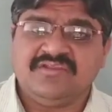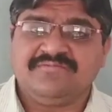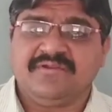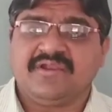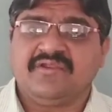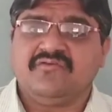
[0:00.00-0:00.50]

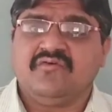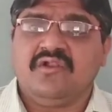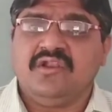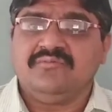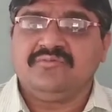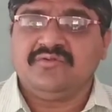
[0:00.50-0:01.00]
inspirator
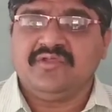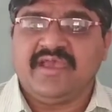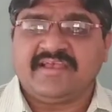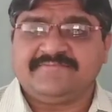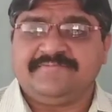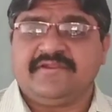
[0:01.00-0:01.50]
reservoir volume to
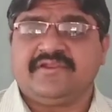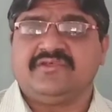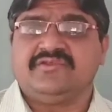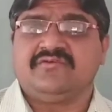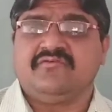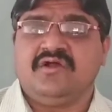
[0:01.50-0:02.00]
the expirator
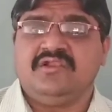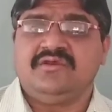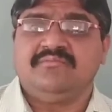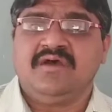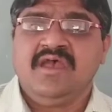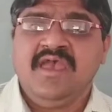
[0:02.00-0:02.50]
reservoir volume,